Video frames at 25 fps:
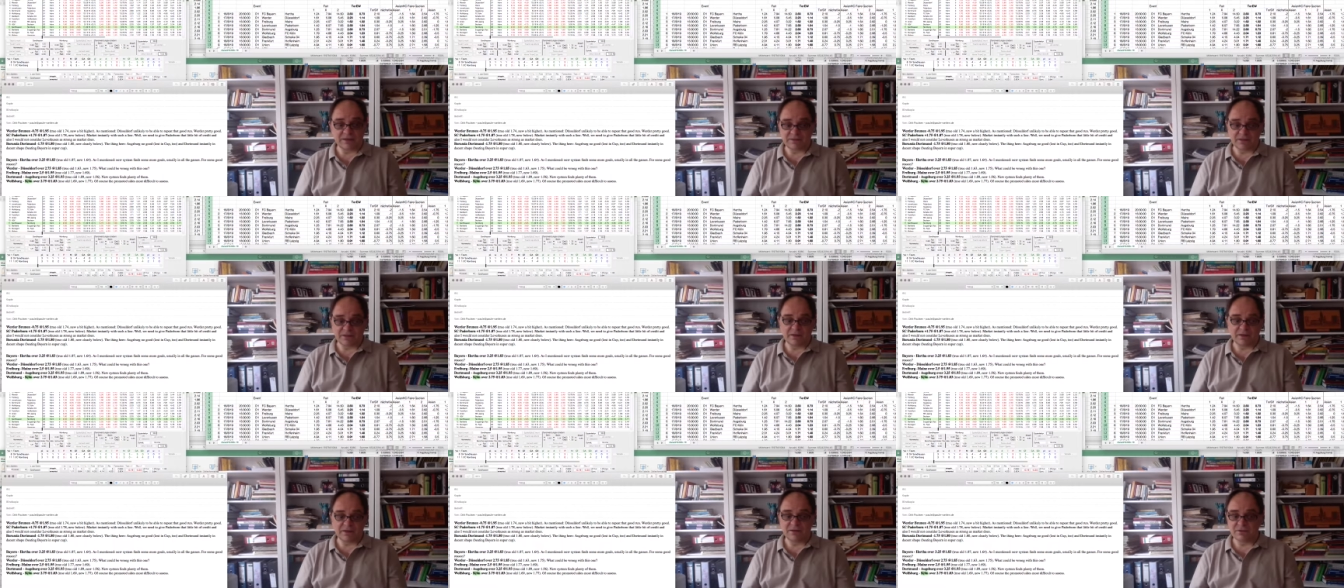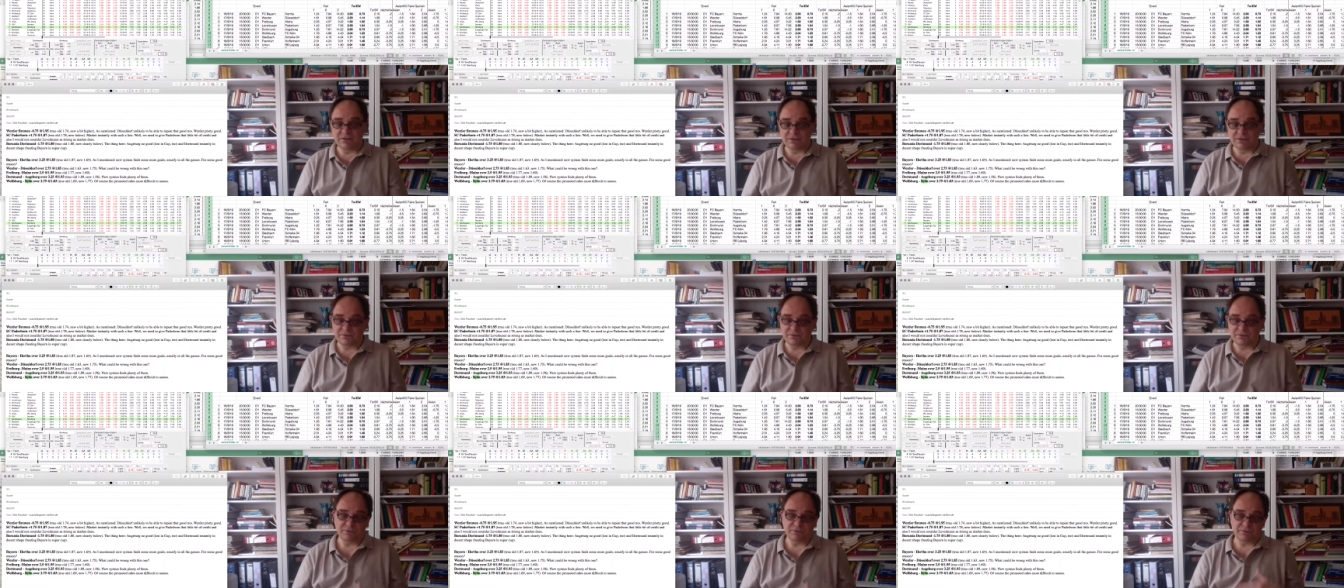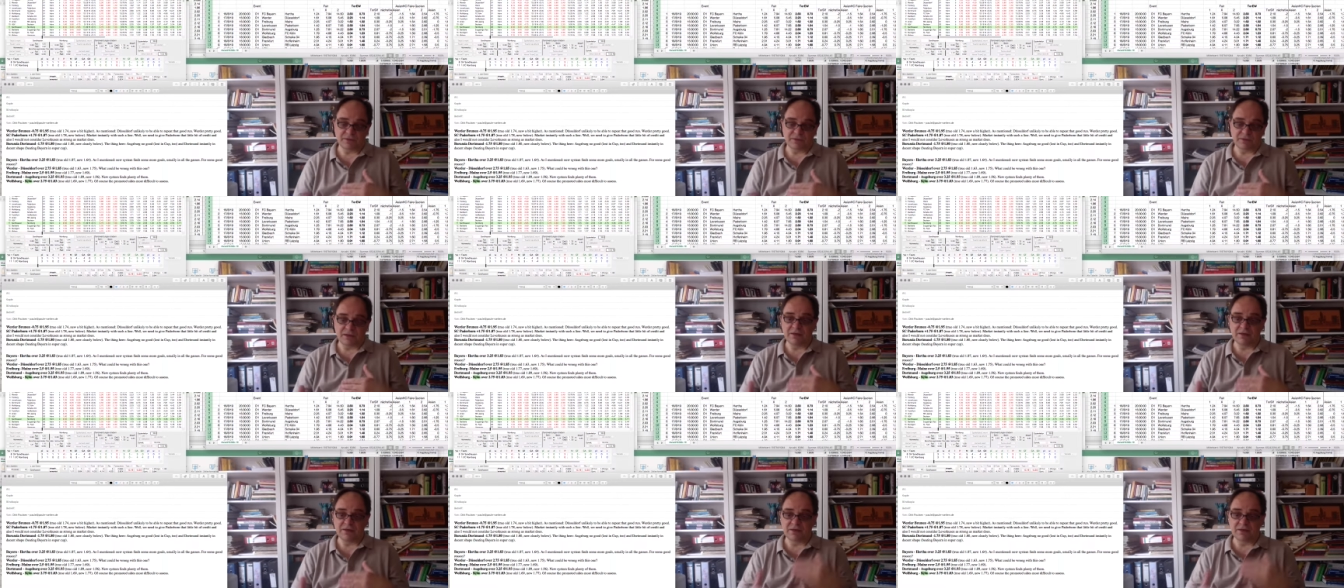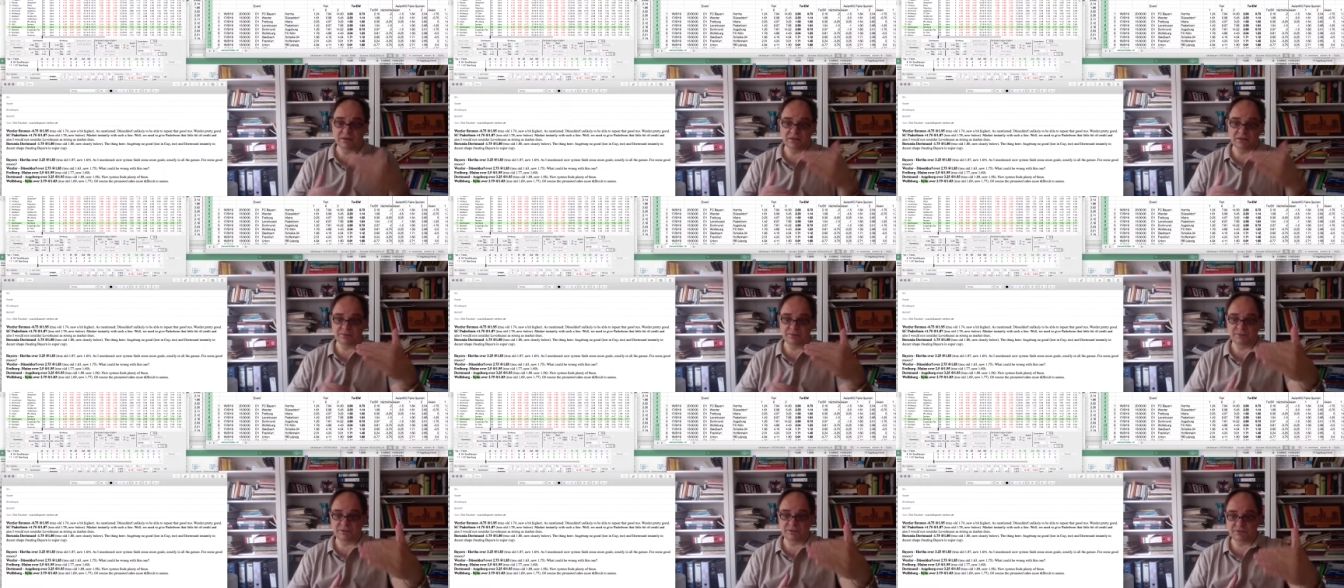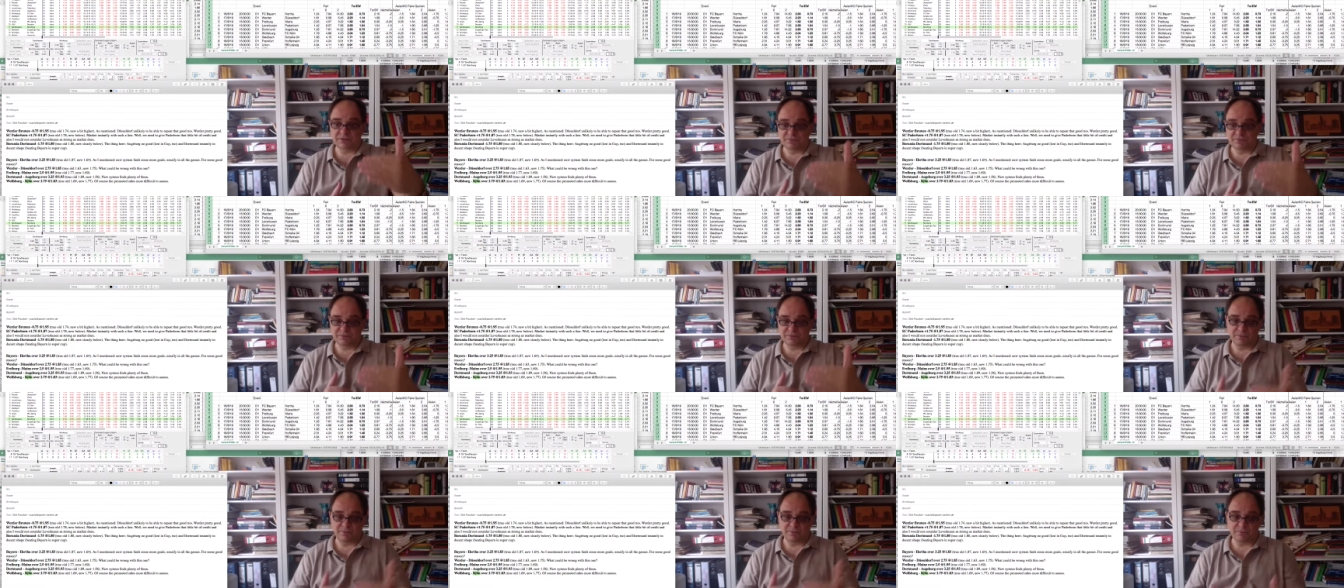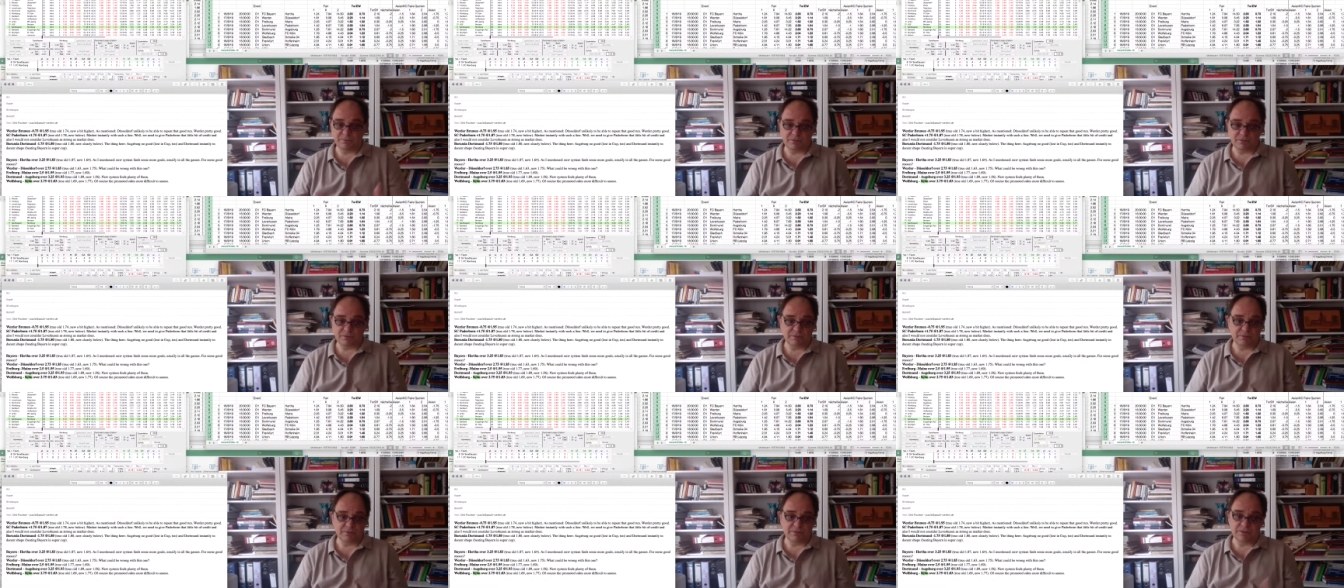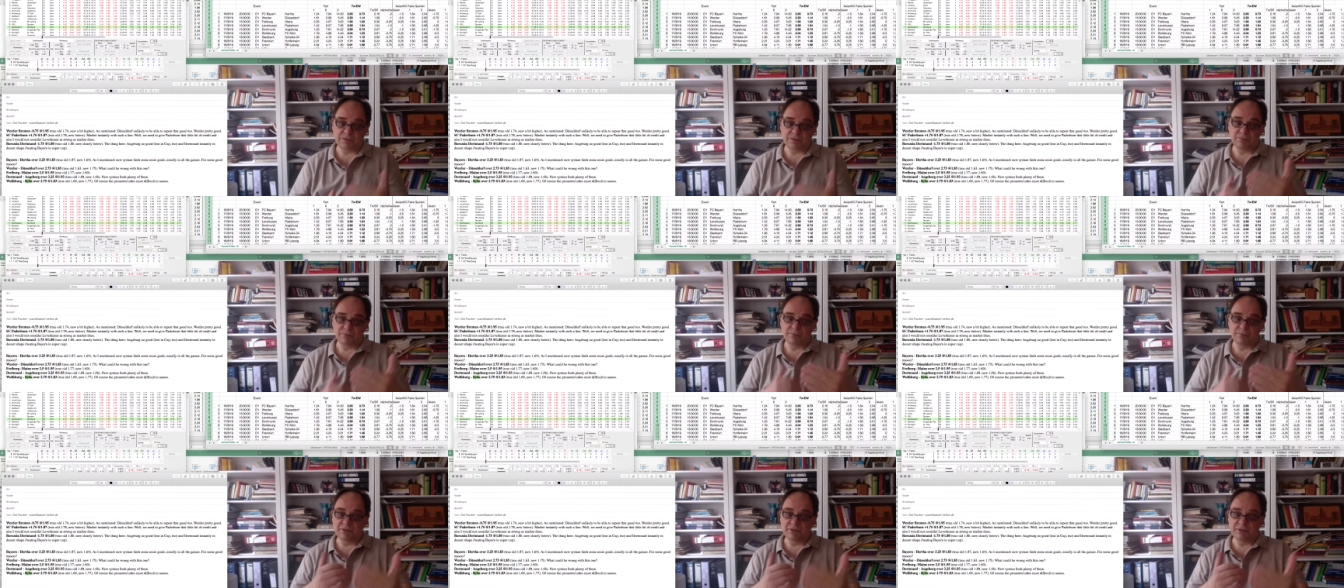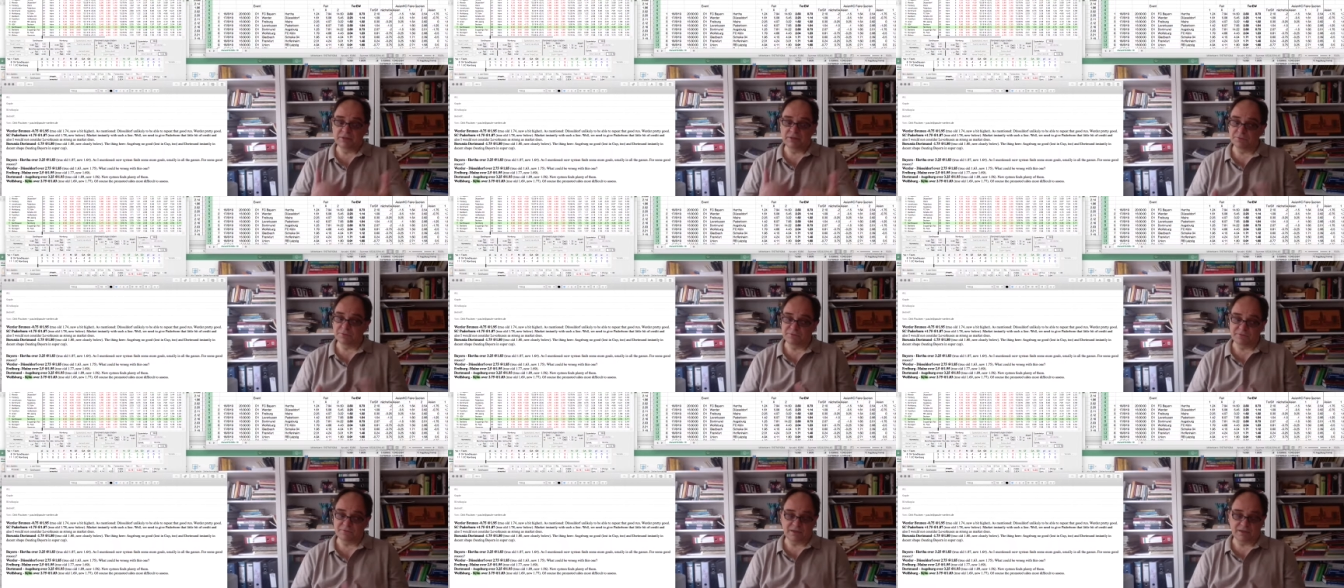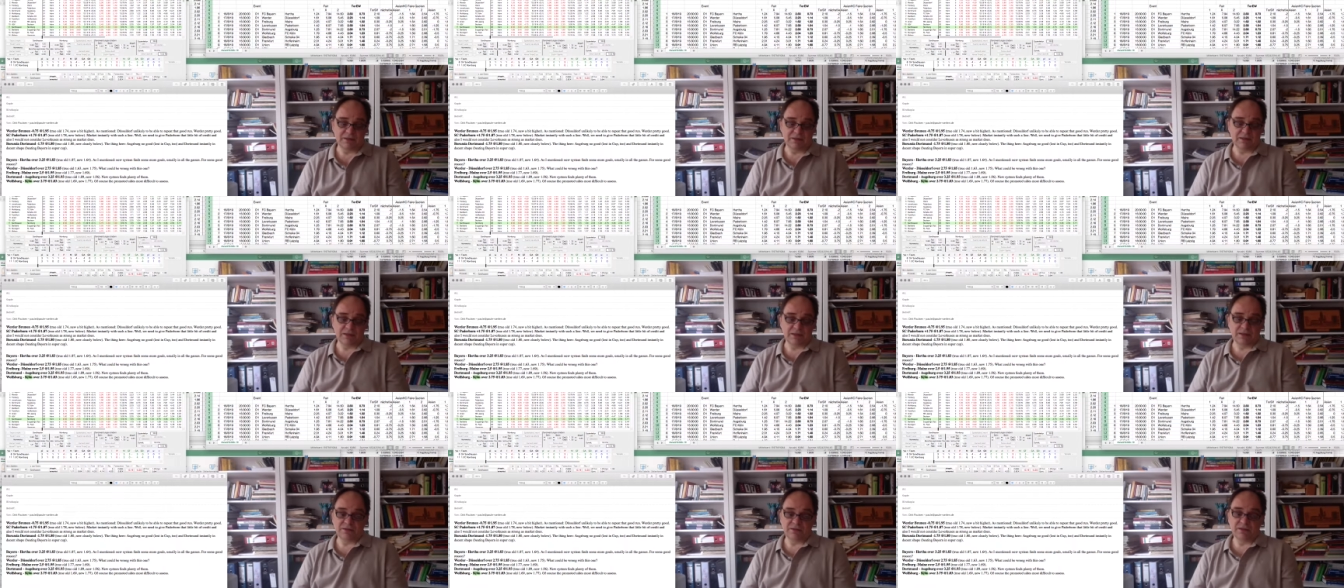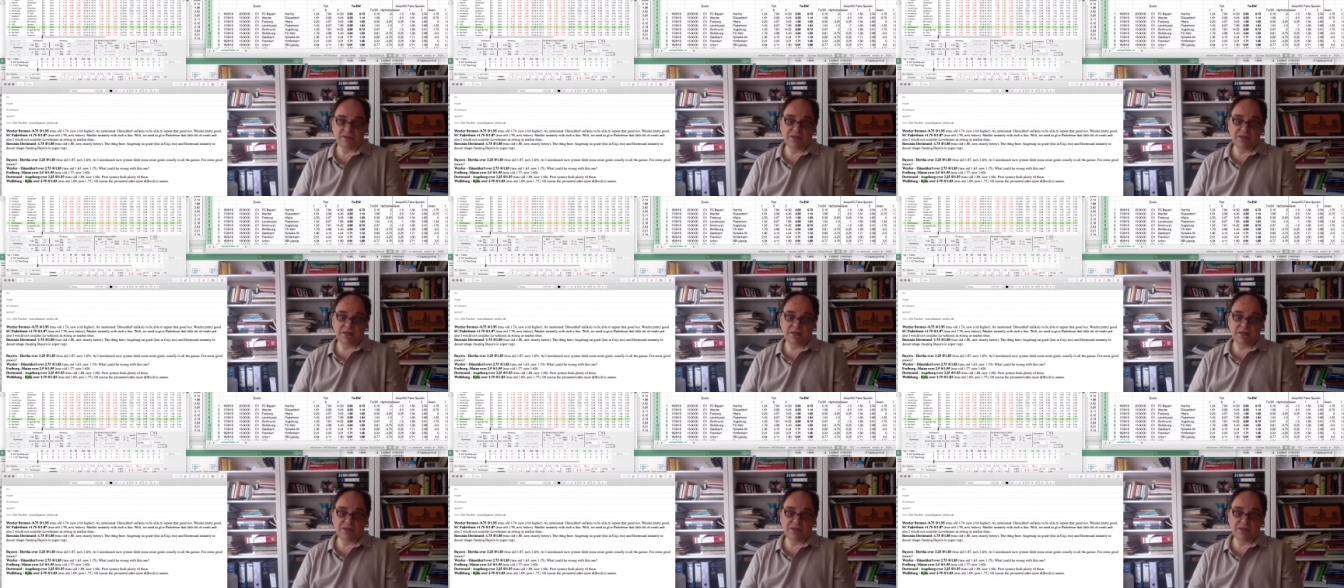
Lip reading: and not to standard, but somewhat below standard.